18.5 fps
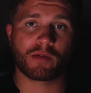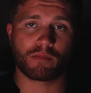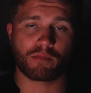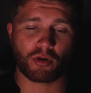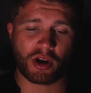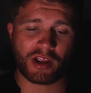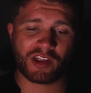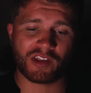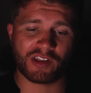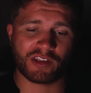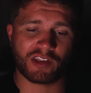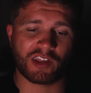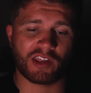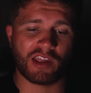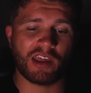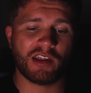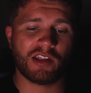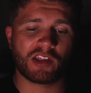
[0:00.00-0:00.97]
breaks at
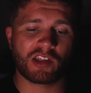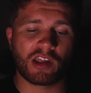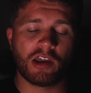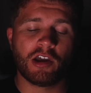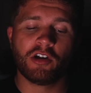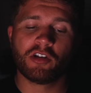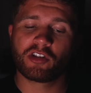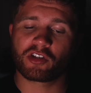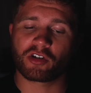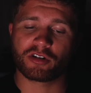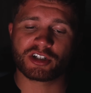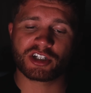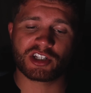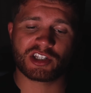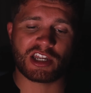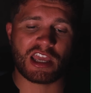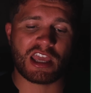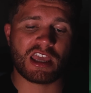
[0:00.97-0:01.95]
6,
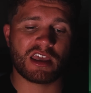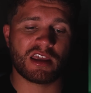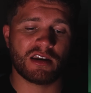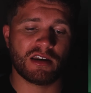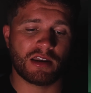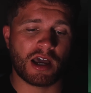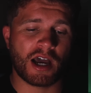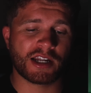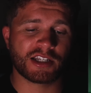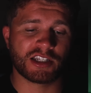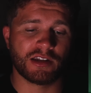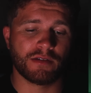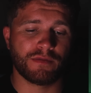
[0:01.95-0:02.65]
surges to hit, not to